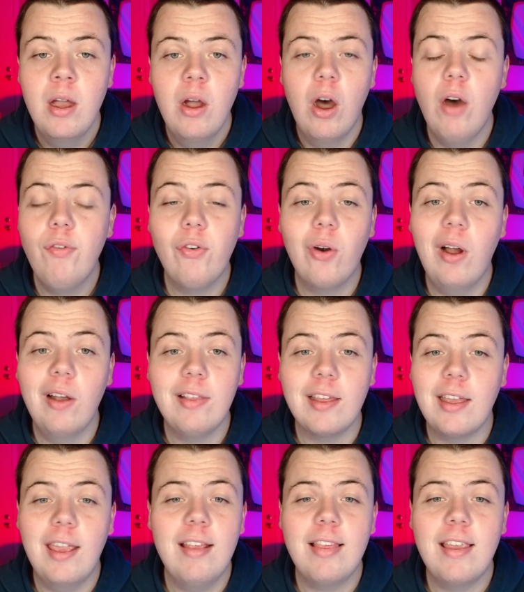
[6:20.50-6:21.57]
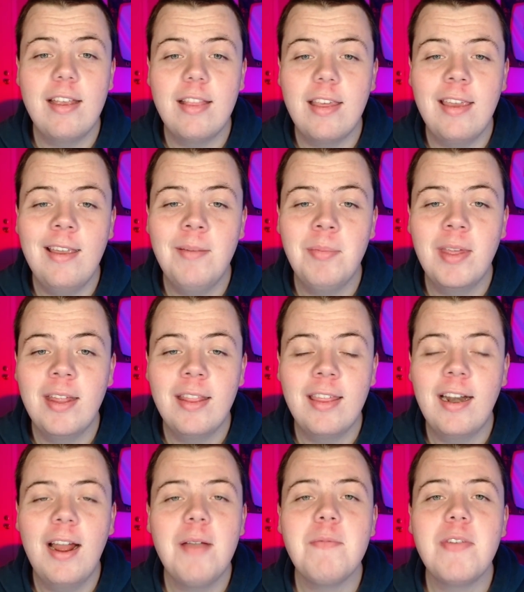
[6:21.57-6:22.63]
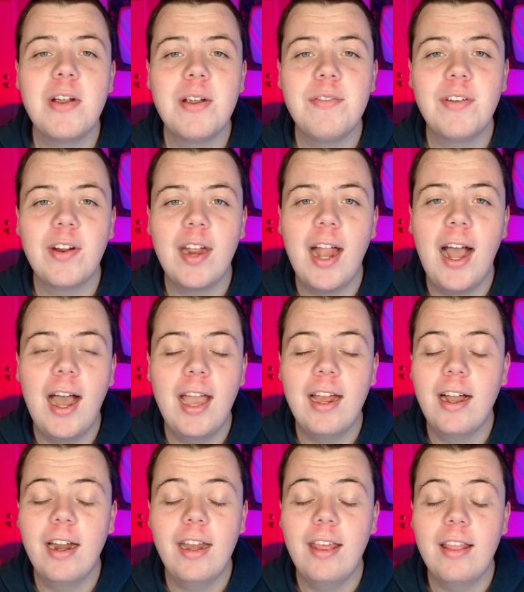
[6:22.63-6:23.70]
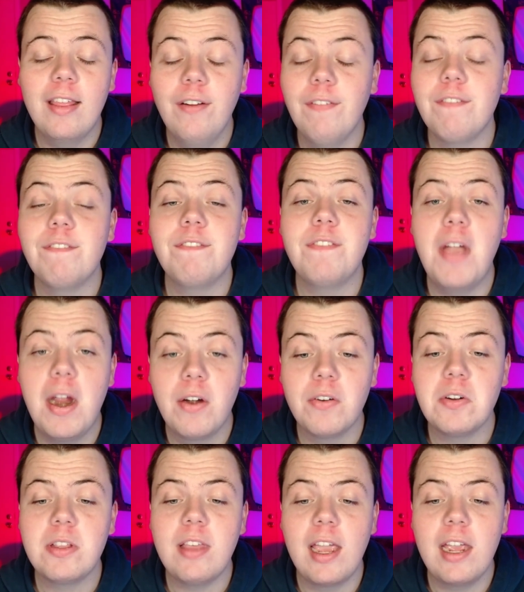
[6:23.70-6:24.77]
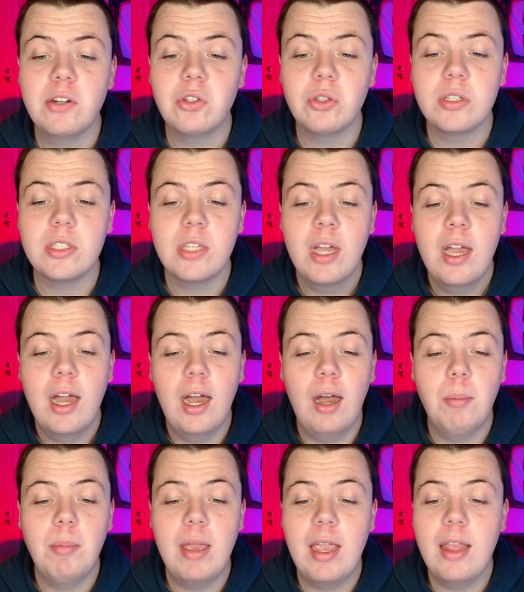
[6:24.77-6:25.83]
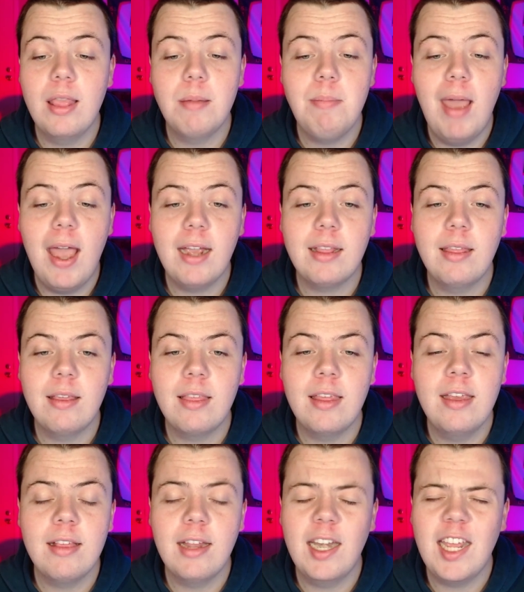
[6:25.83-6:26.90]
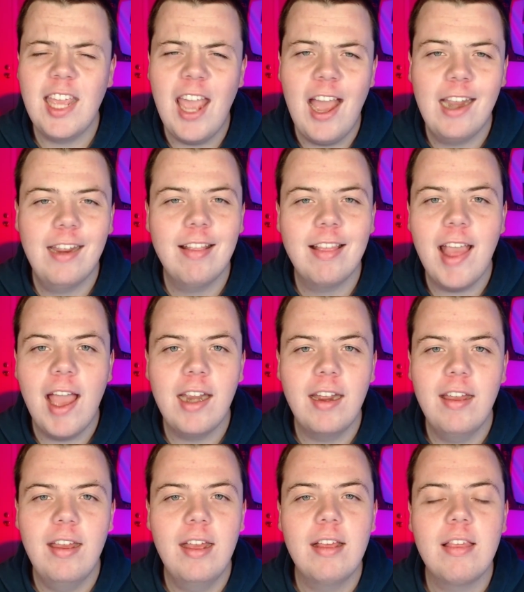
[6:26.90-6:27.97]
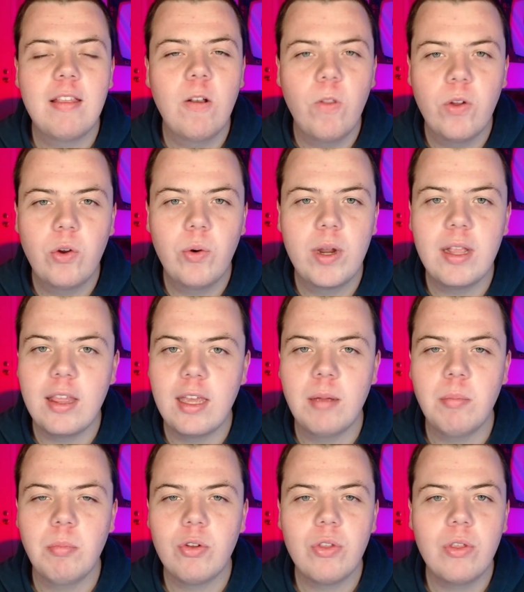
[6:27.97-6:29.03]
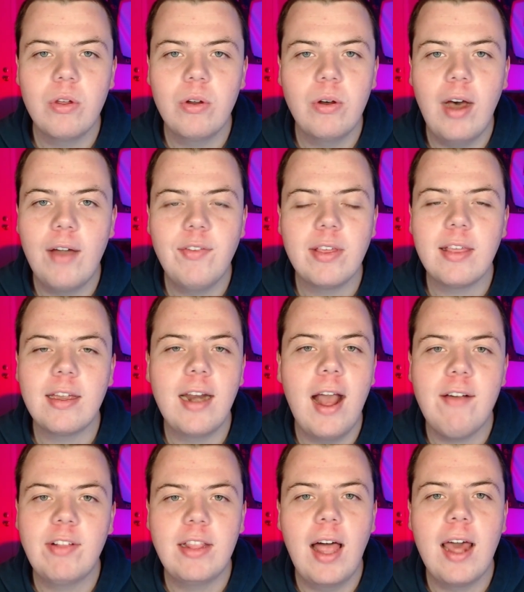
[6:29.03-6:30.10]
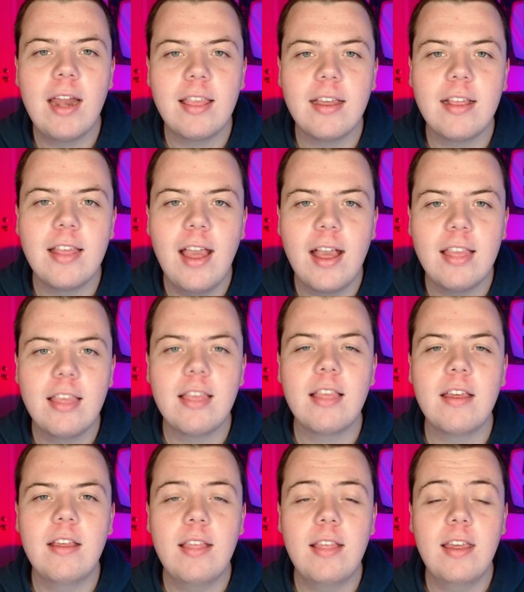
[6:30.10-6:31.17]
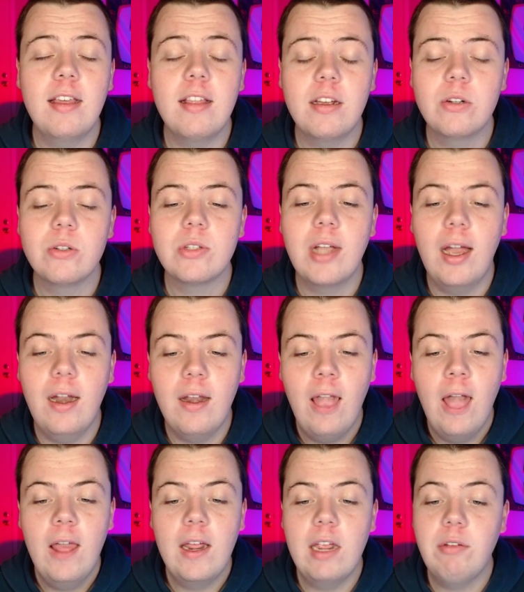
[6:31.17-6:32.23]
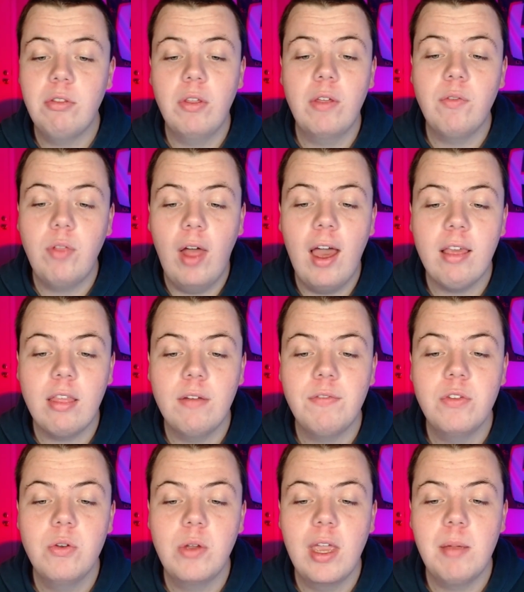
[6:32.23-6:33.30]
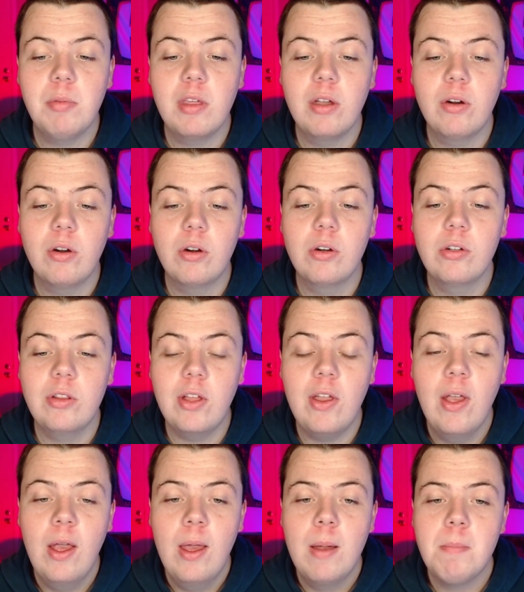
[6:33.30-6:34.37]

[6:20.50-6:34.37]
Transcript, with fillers: overall, it's a Kent State team that, that I'm very, very high on. They're very dangerous um, in the MAC this season. Yeah, Gonzaga is still a great team. They're still obviously going to have a lot of success as the season goes on, even though they've lost a few games here early.